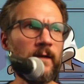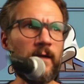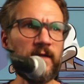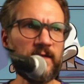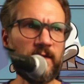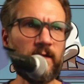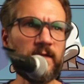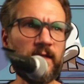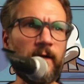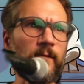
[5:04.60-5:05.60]
it's
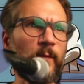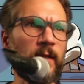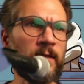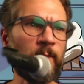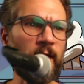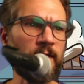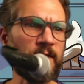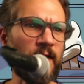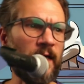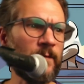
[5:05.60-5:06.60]
there's never been a better
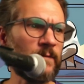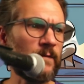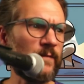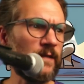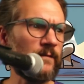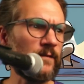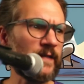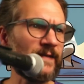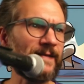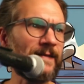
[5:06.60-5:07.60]
time to be a
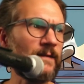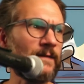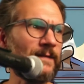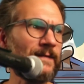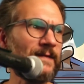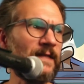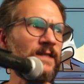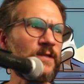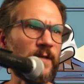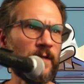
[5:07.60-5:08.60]
voice
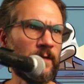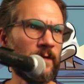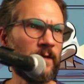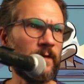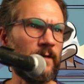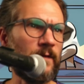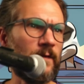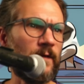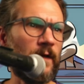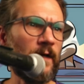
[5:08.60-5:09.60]
teacher.
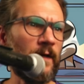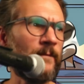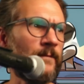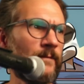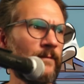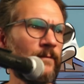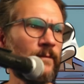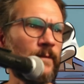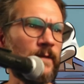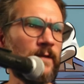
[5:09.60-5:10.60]
Um,
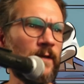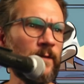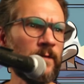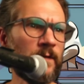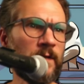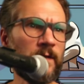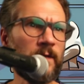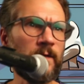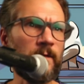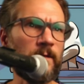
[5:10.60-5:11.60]
you know,
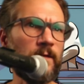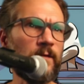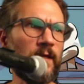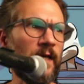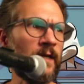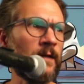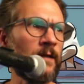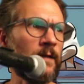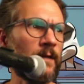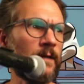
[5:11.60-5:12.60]
you
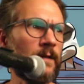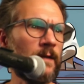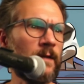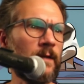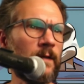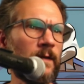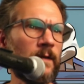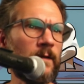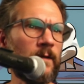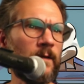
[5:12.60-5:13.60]
can
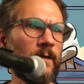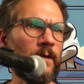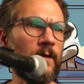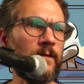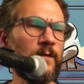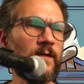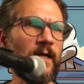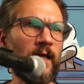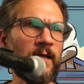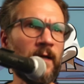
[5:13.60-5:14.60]
you
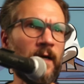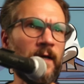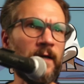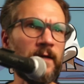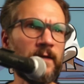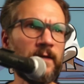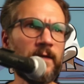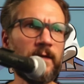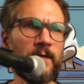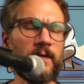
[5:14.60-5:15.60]
can uh,
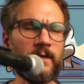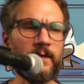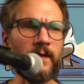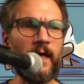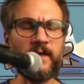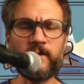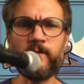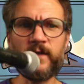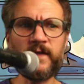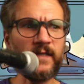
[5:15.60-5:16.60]
as a
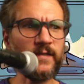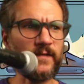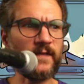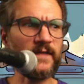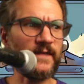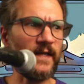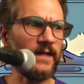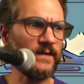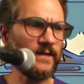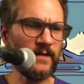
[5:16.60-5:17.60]
voice teacher these
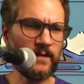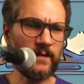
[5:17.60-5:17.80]
days